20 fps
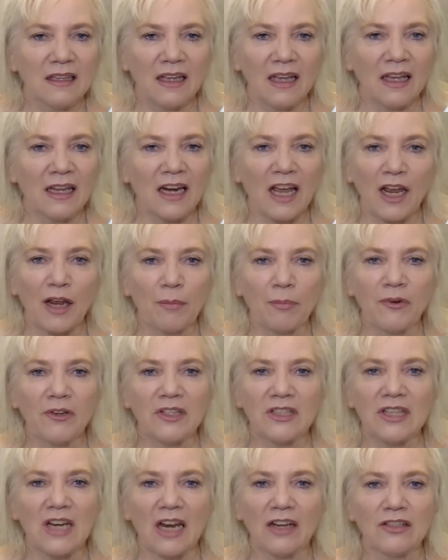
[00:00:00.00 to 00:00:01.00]
I
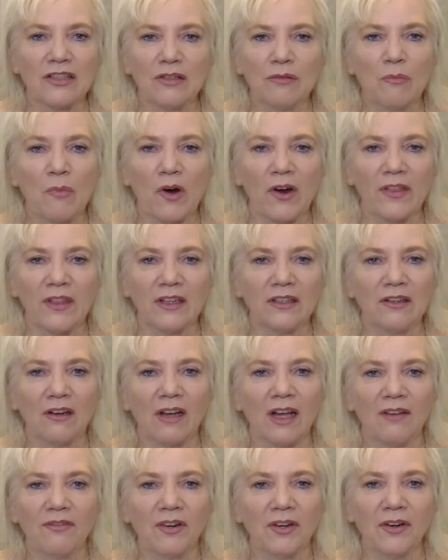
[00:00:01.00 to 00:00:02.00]
appreciate you more than
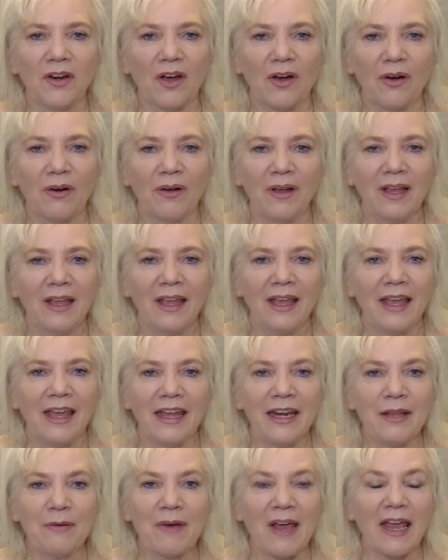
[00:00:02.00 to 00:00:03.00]
you'll ever know.
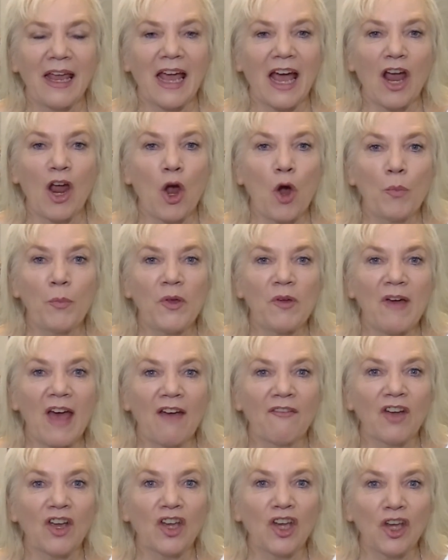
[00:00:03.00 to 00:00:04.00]
Anyway, I hope you
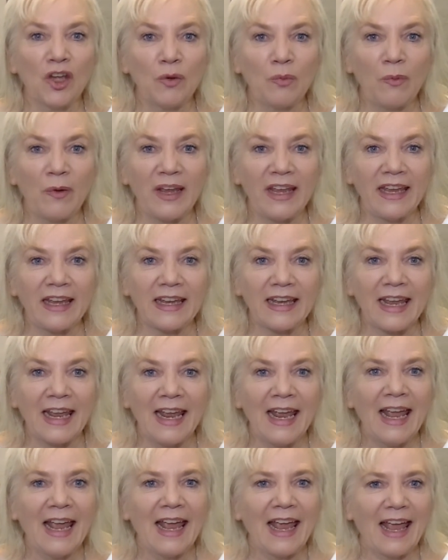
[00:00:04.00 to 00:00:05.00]
have a good week.
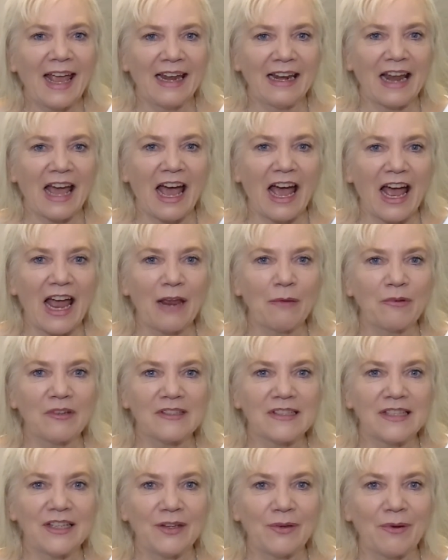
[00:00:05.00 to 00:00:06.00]
And I
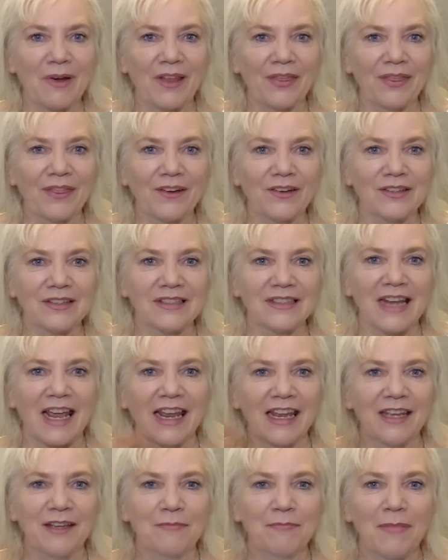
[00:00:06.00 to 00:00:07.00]
will see you on
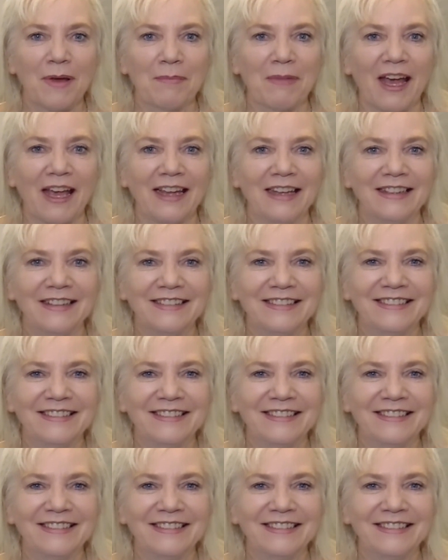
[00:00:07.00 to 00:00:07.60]
Thursday. Bye-bye.